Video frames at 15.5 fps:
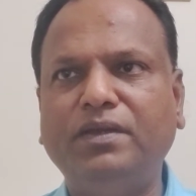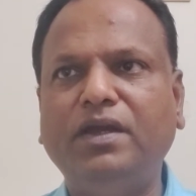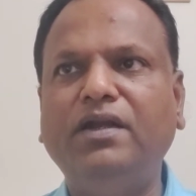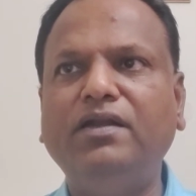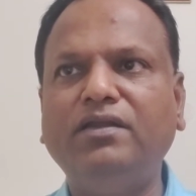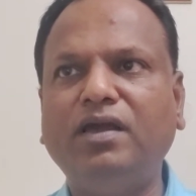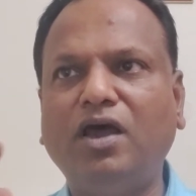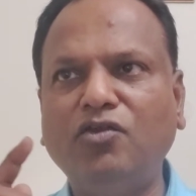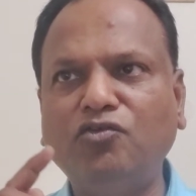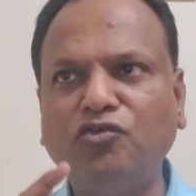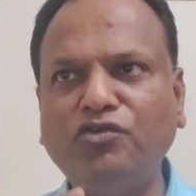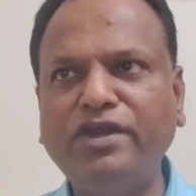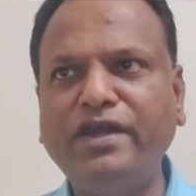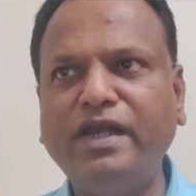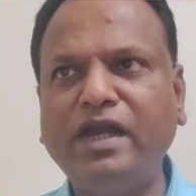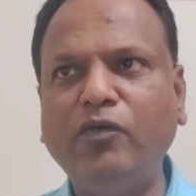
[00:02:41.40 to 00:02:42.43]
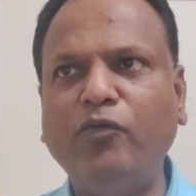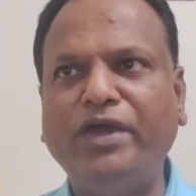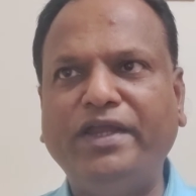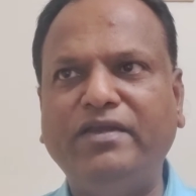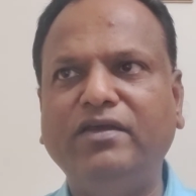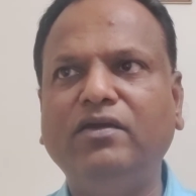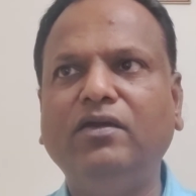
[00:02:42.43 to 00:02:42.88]
It is associated
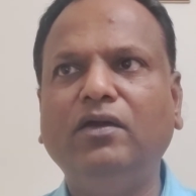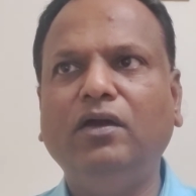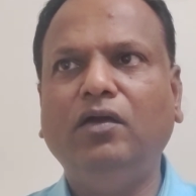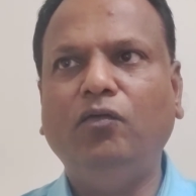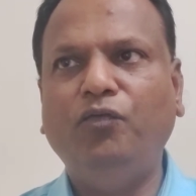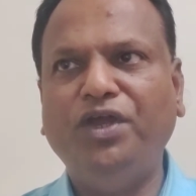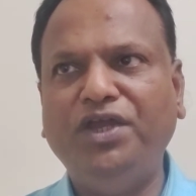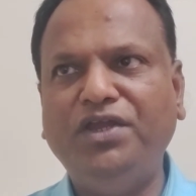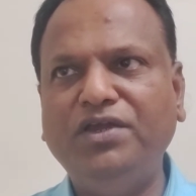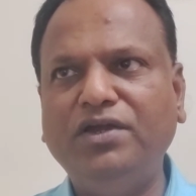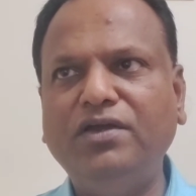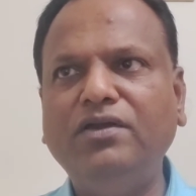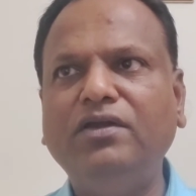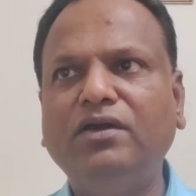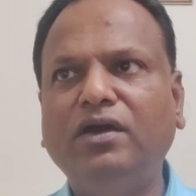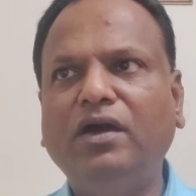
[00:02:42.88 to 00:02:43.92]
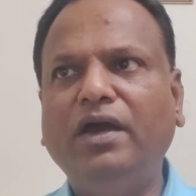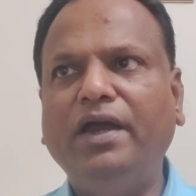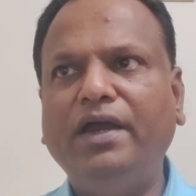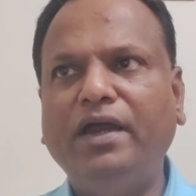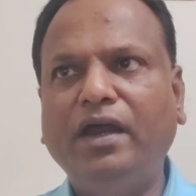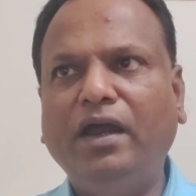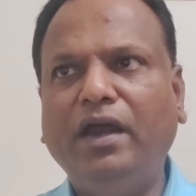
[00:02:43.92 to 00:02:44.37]
with vision,
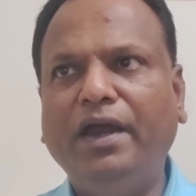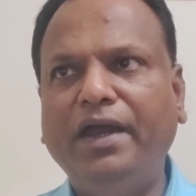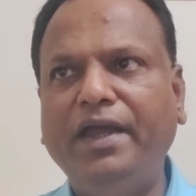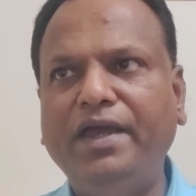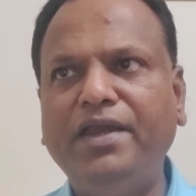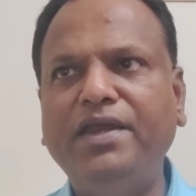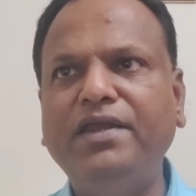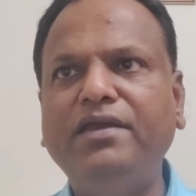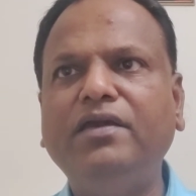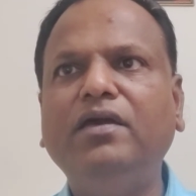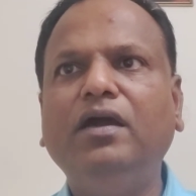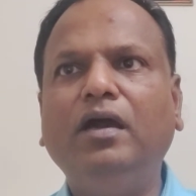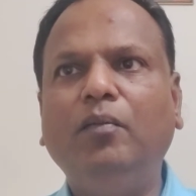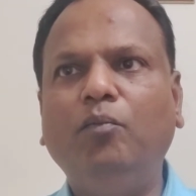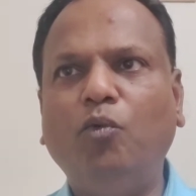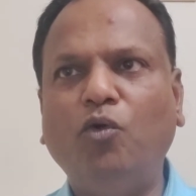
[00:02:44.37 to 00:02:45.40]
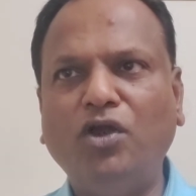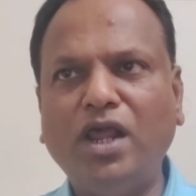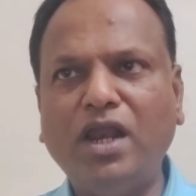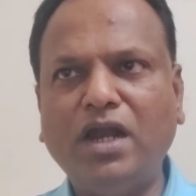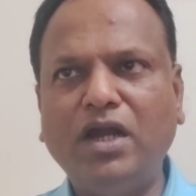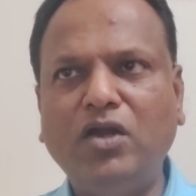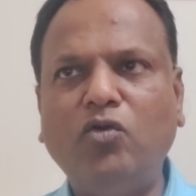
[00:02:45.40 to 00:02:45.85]
hearing,
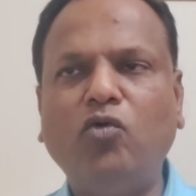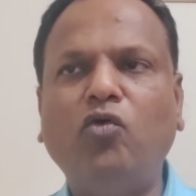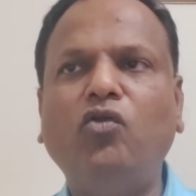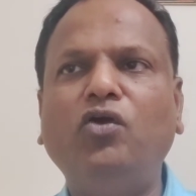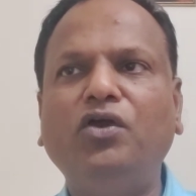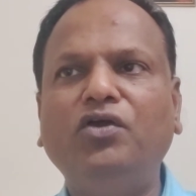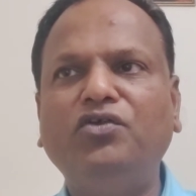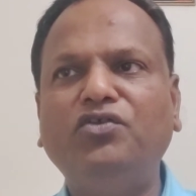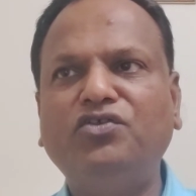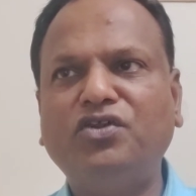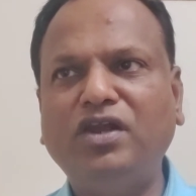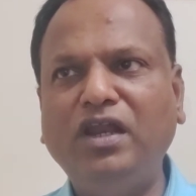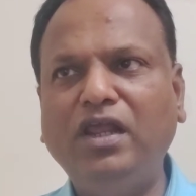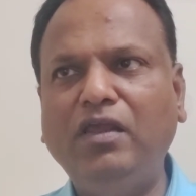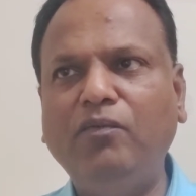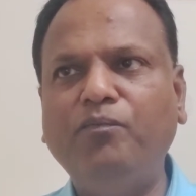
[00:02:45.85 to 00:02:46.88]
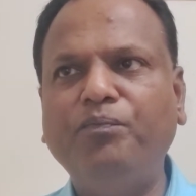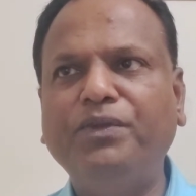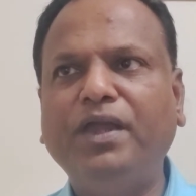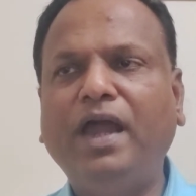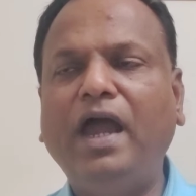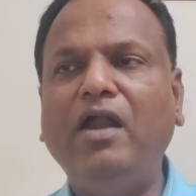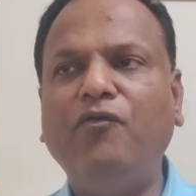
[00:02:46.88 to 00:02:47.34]
motor control, sleep,
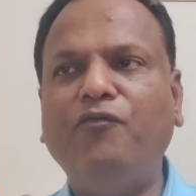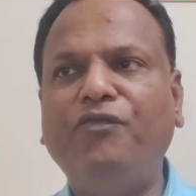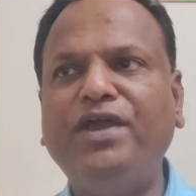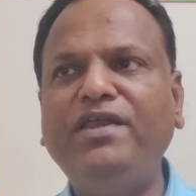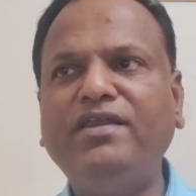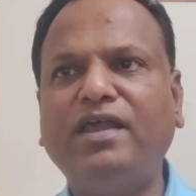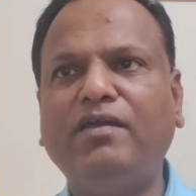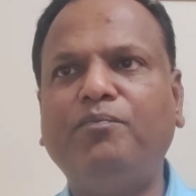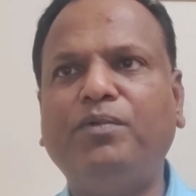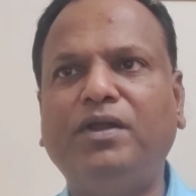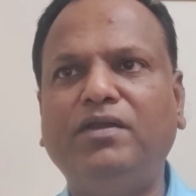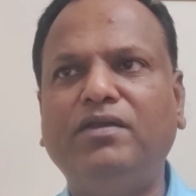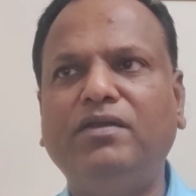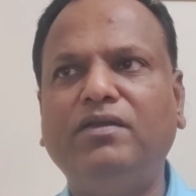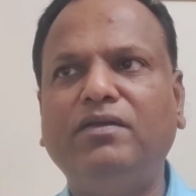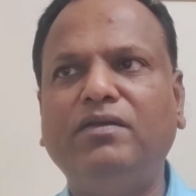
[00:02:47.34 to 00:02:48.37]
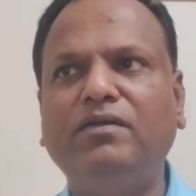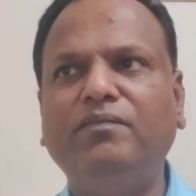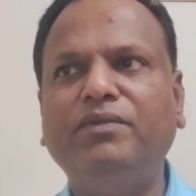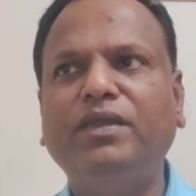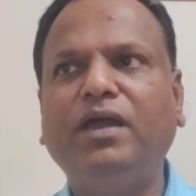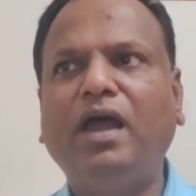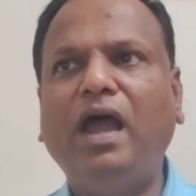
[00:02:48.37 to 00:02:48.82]
and wake cycles,
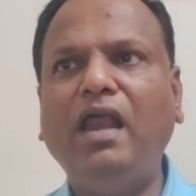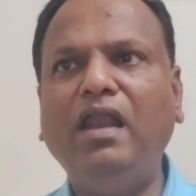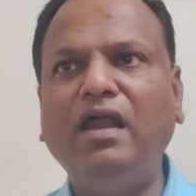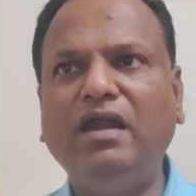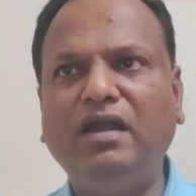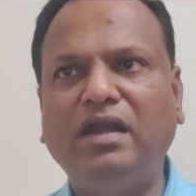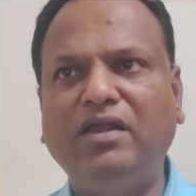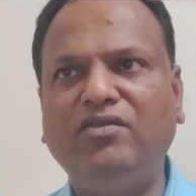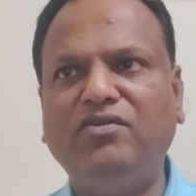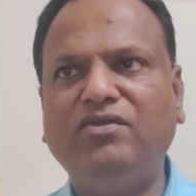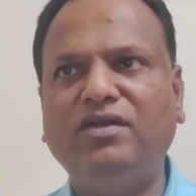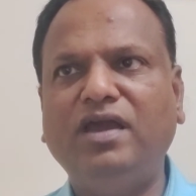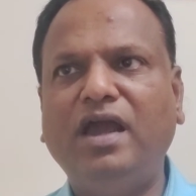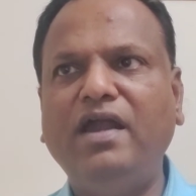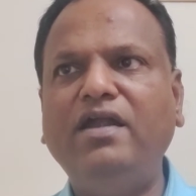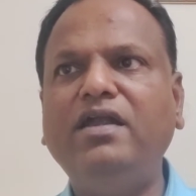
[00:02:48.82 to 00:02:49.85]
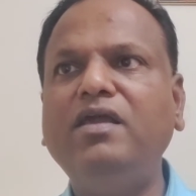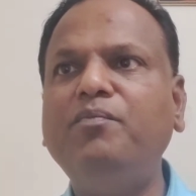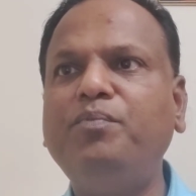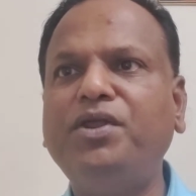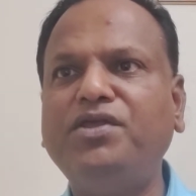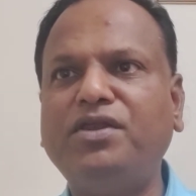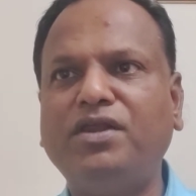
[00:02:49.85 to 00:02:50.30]
alertness, and
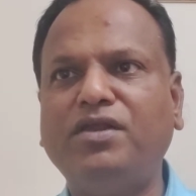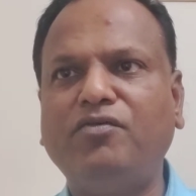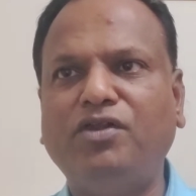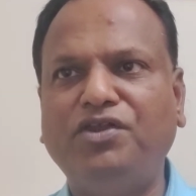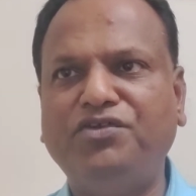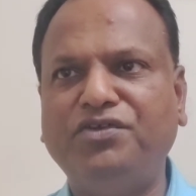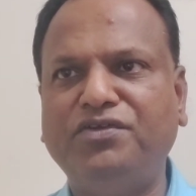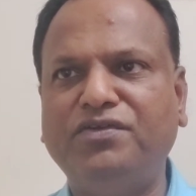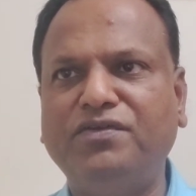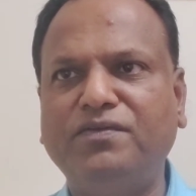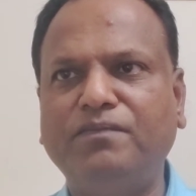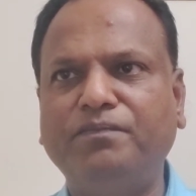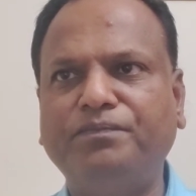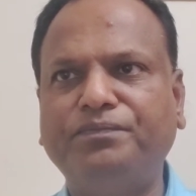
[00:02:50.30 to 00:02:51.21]
temperature regulations.